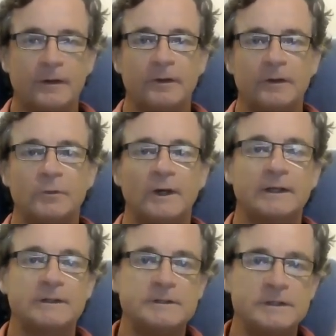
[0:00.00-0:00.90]
that you are
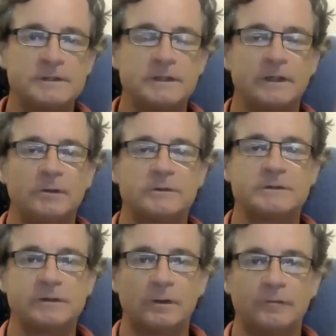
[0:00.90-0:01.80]
conditioning
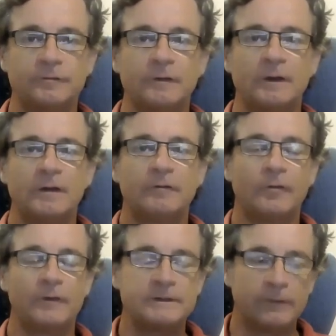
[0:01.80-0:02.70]
yourself
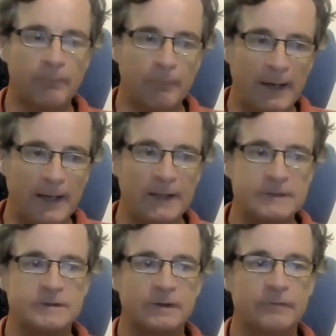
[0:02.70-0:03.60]
for the
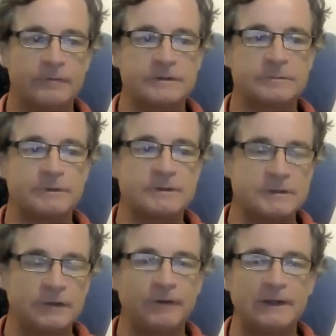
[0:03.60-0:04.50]
demands of the
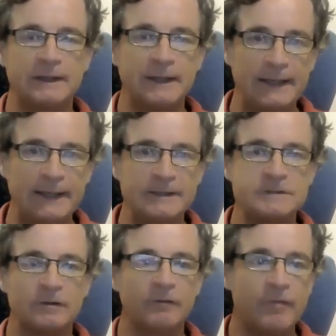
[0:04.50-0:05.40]
specific
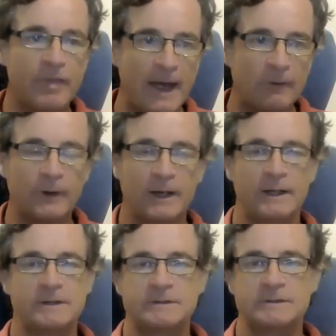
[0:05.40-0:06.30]
needs of that
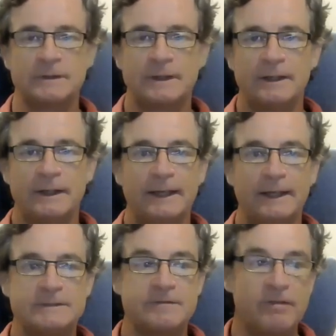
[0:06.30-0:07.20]
race.
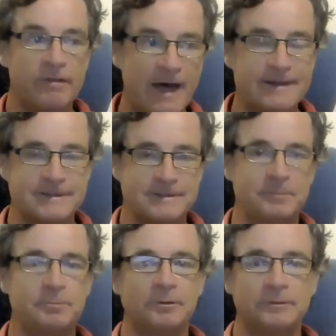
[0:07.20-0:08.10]
It's that
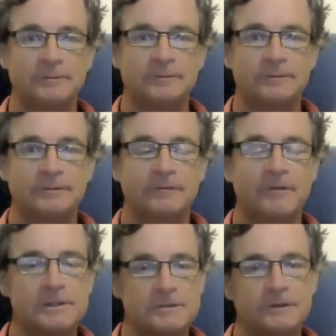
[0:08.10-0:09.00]
simple.
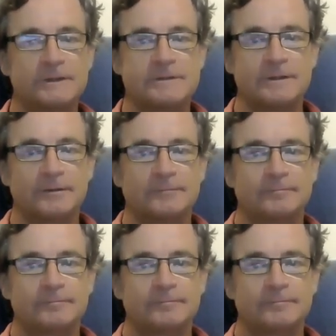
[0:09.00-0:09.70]
Thanks for listening.